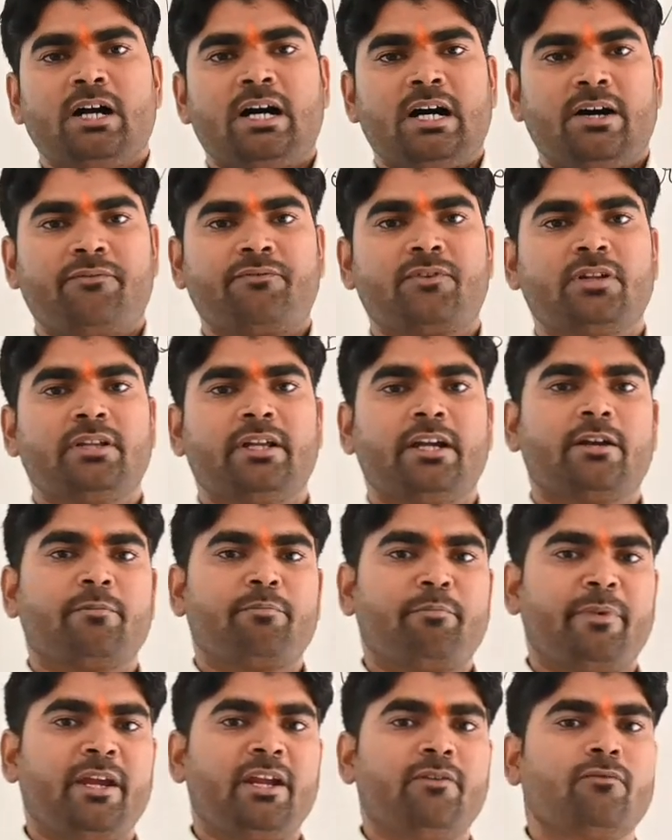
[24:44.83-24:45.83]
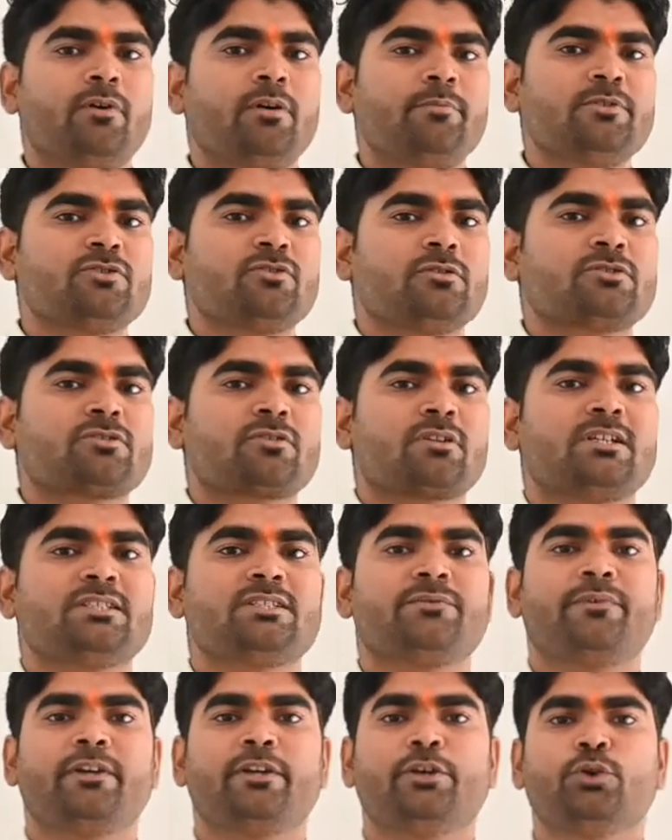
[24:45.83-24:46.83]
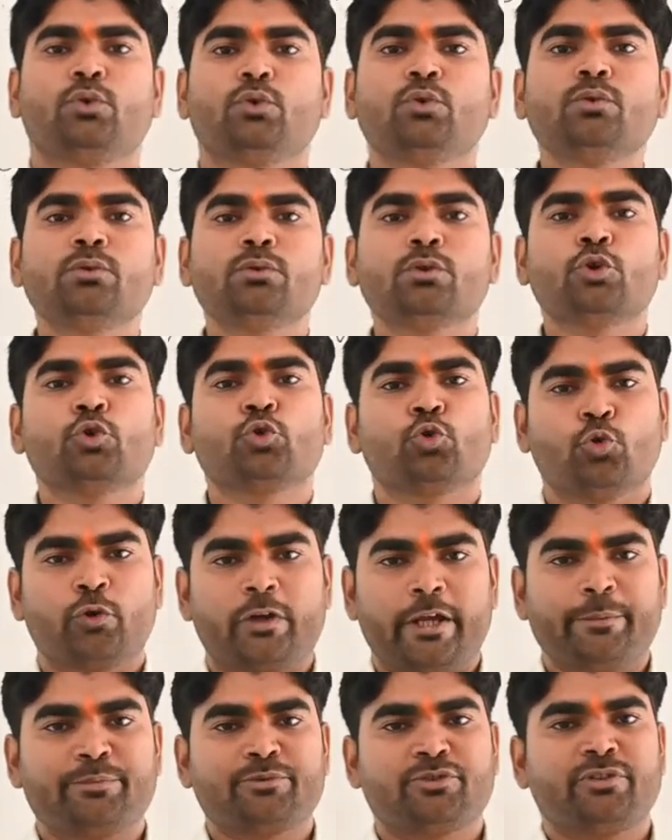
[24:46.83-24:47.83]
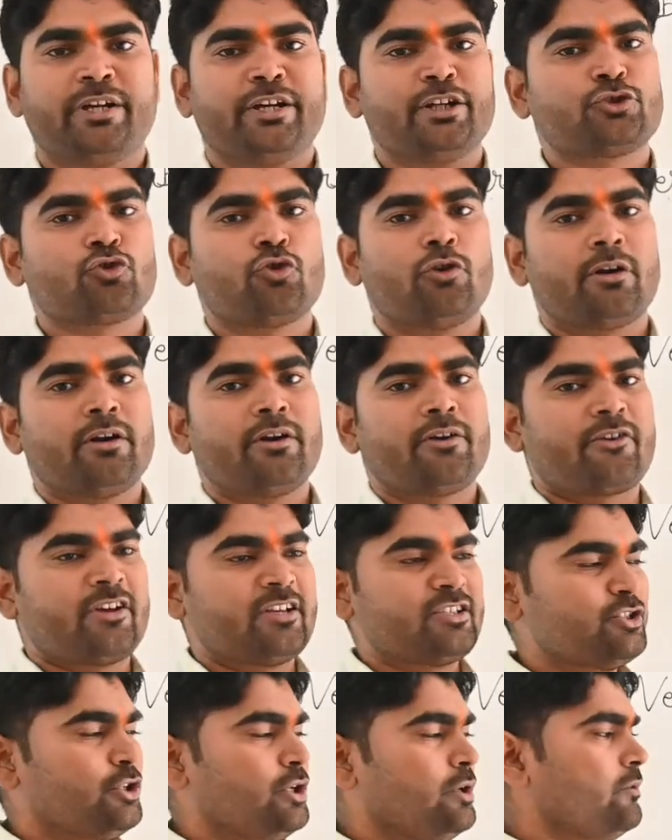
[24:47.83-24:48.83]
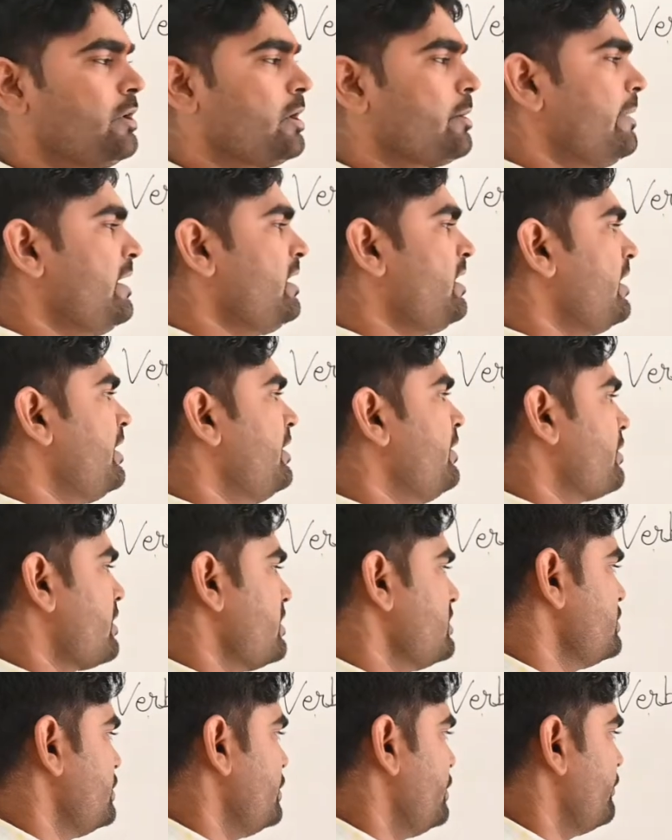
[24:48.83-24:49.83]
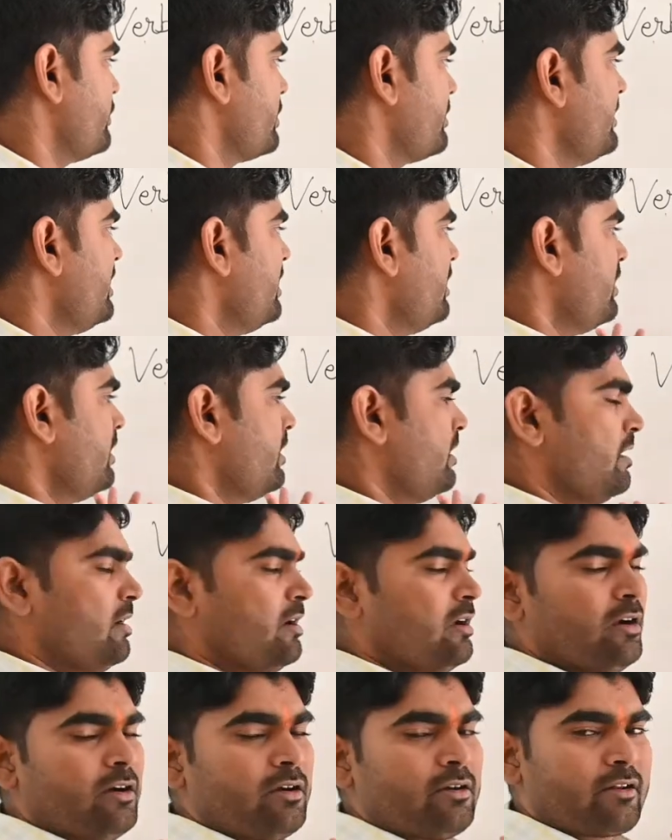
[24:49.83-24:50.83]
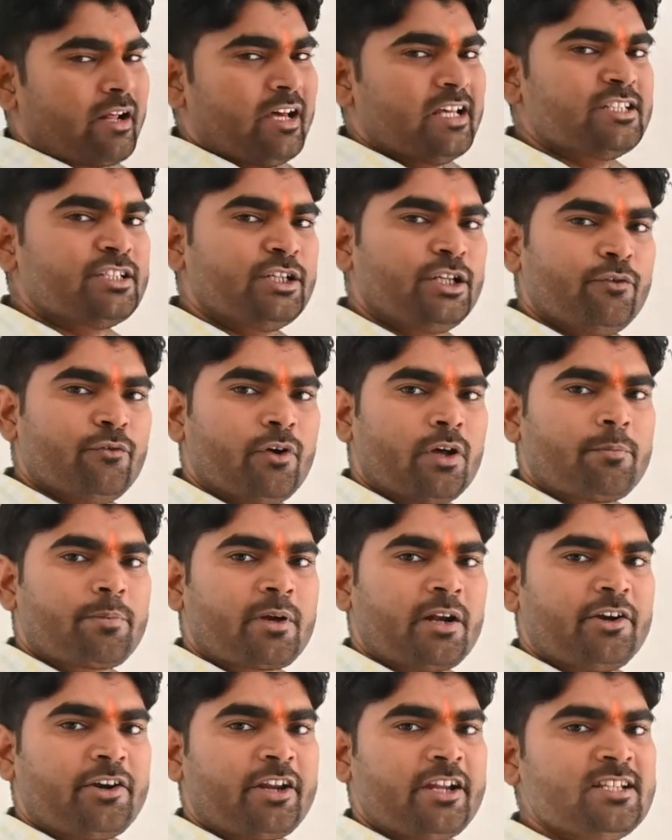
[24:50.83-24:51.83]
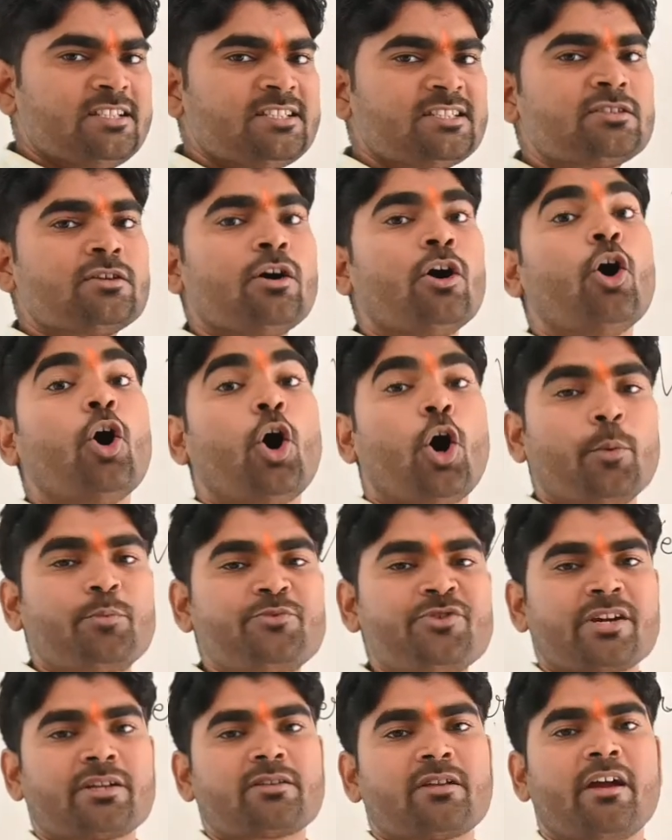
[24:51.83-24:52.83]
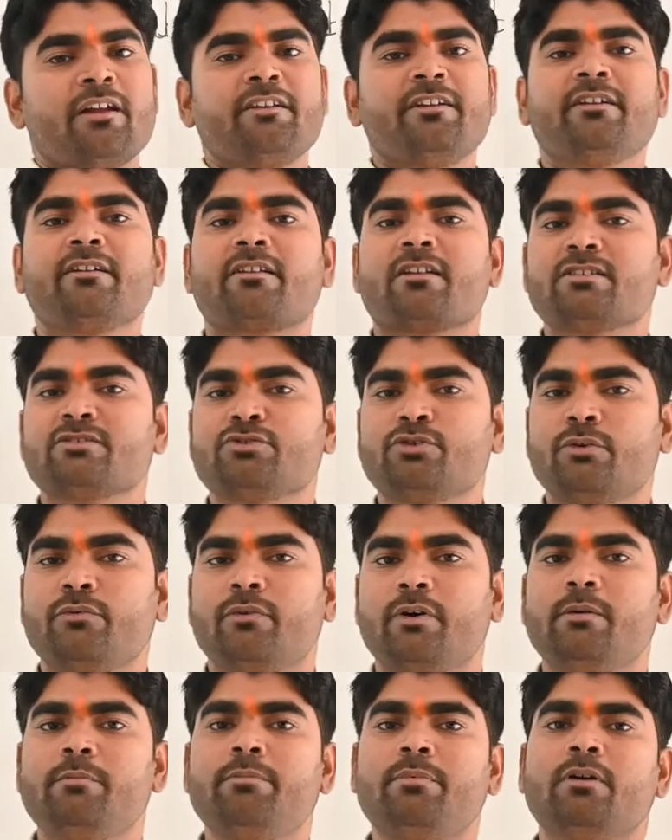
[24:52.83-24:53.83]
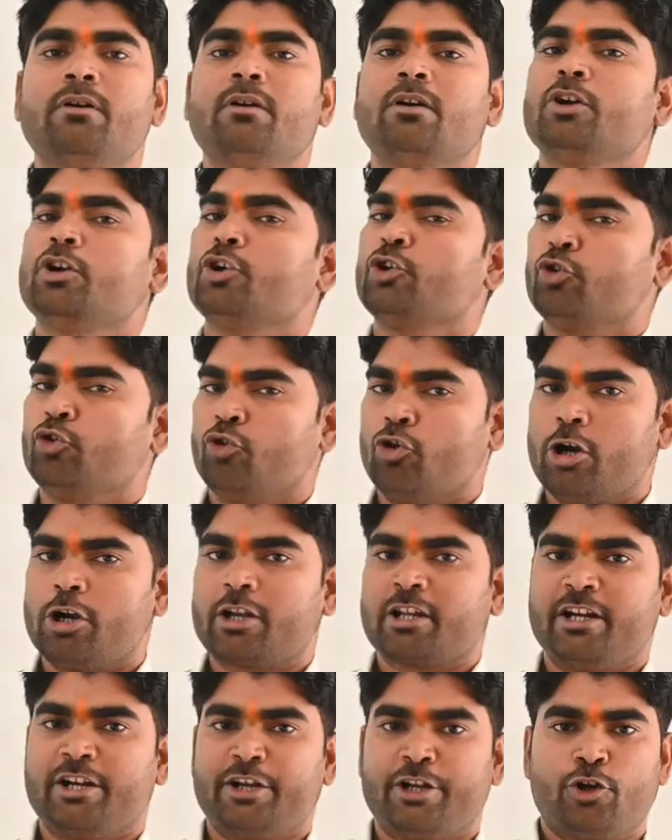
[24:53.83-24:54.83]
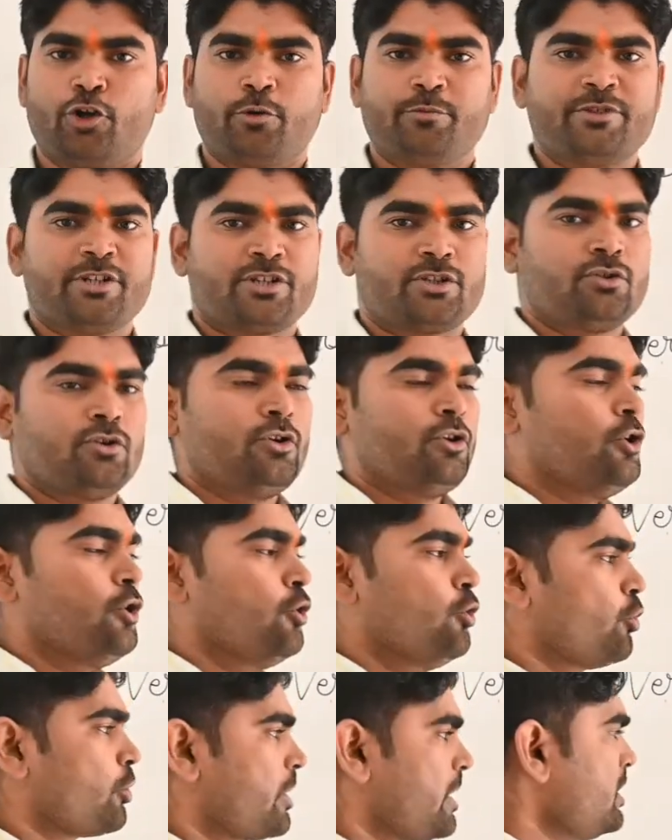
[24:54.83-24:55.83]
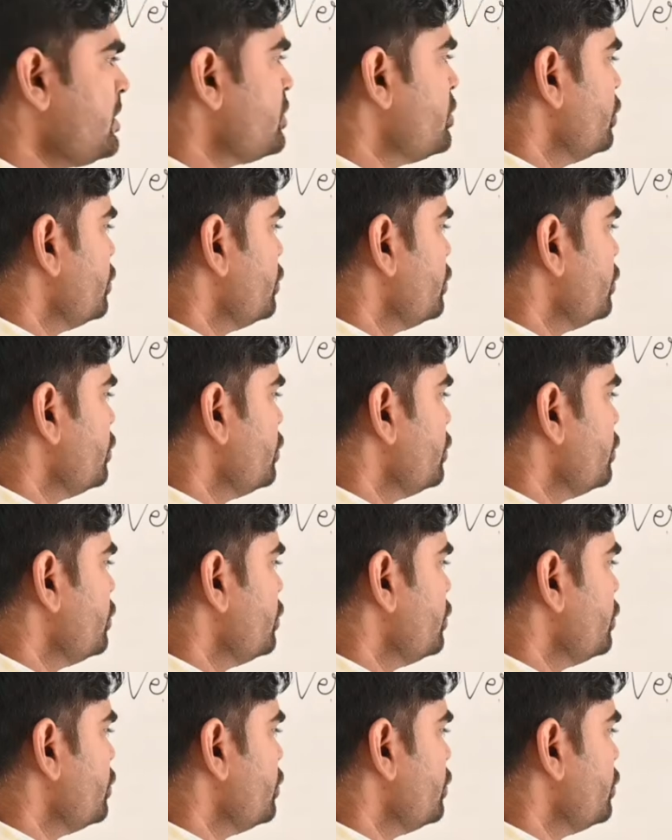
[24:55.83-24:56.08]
After that, main verb is also classified into two types. That is called a transitive verb and intransitive verb. Transitive verb contains object, and intransitive verb do not contain object. Okay.